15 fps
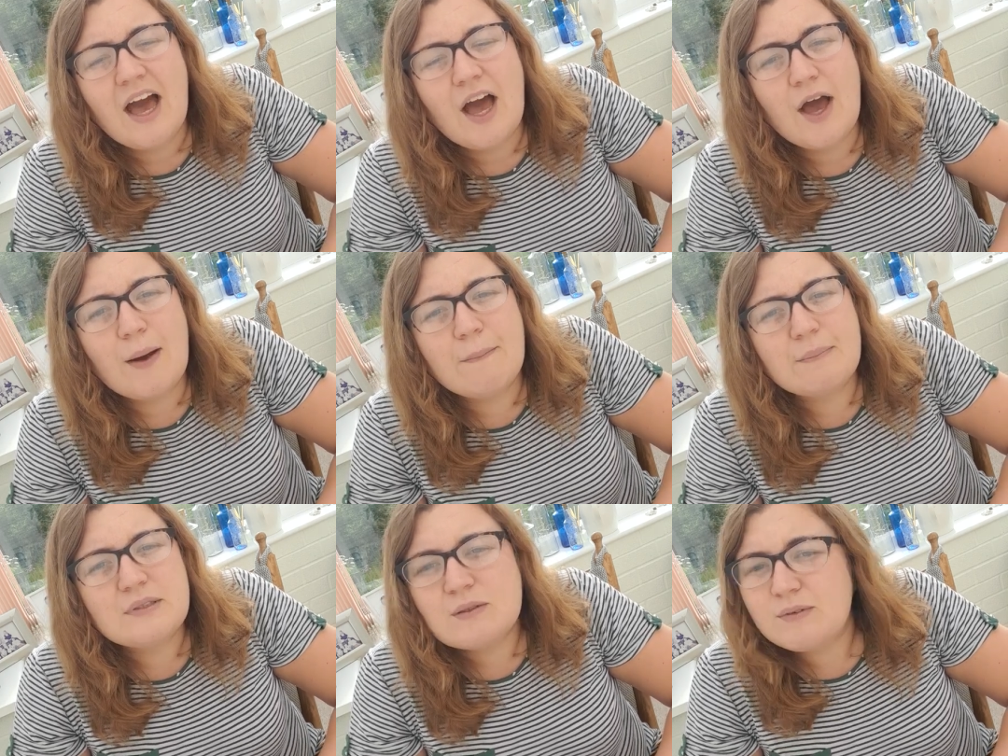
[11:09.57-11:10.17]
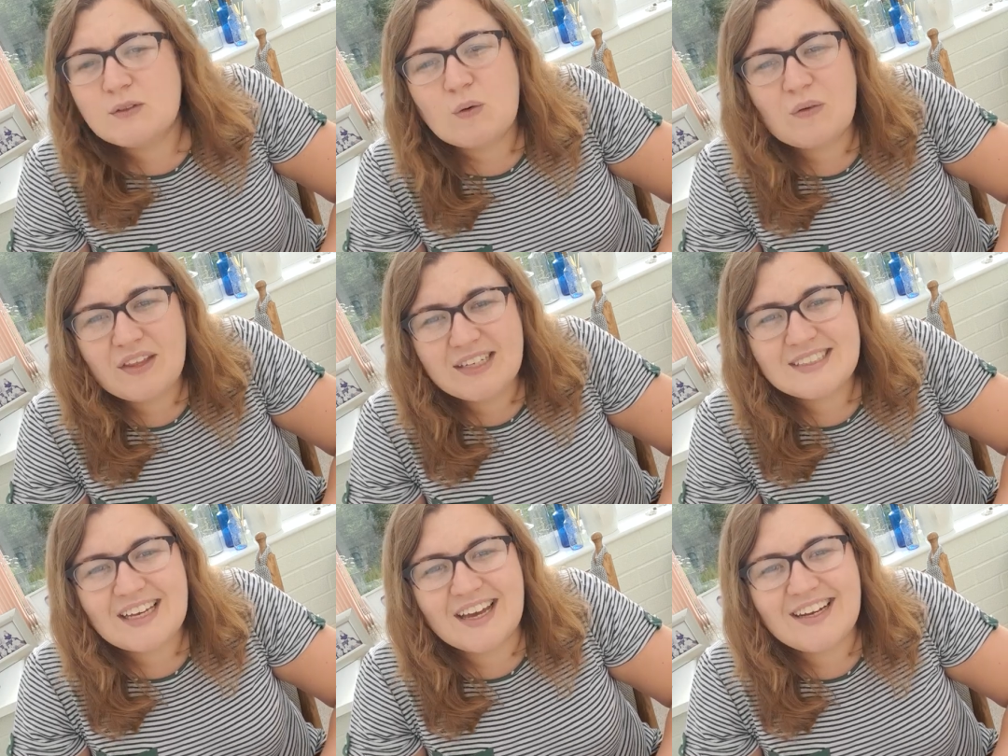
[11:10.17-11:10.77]
So it's all
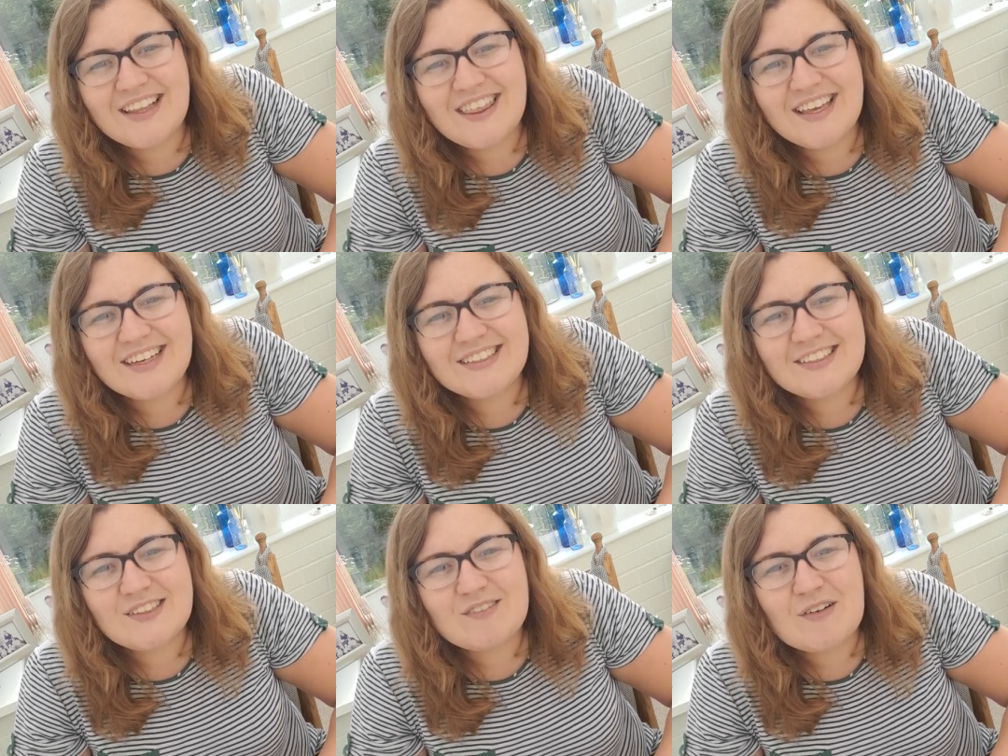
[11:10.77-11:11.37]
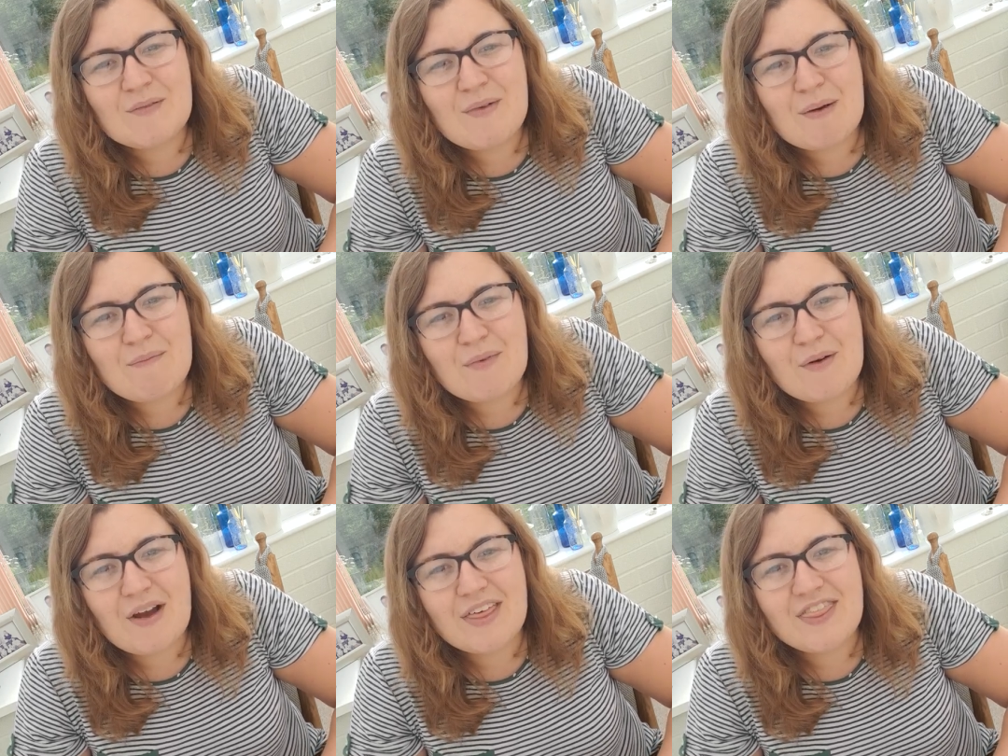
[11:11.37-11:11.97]
these kind of things to
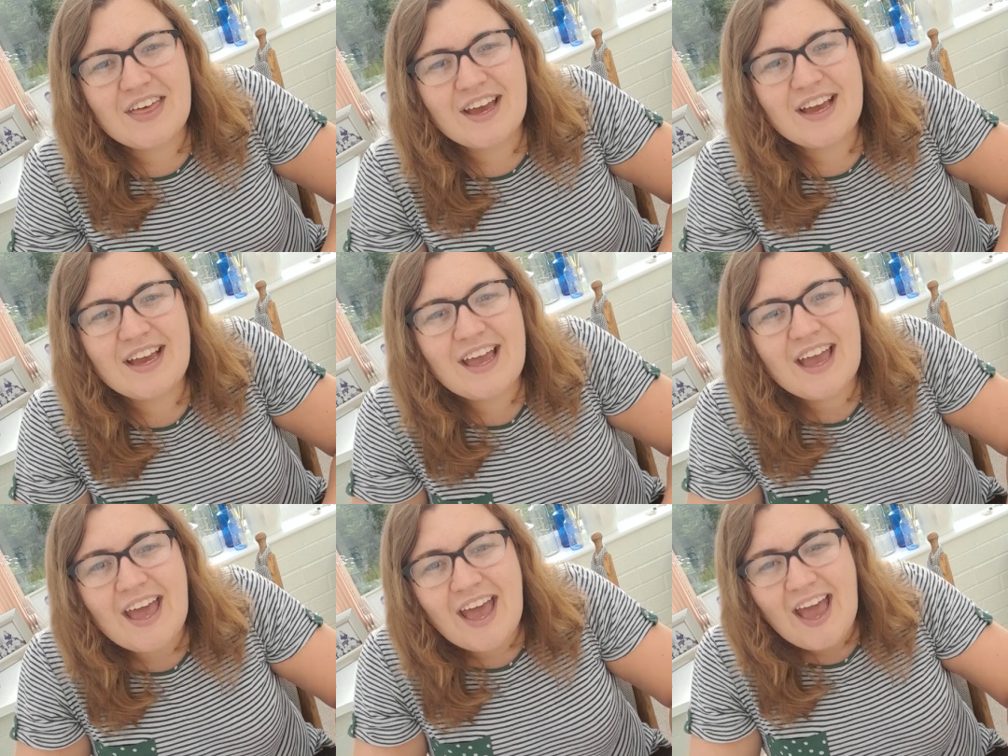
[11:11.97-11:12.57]
remember, I think.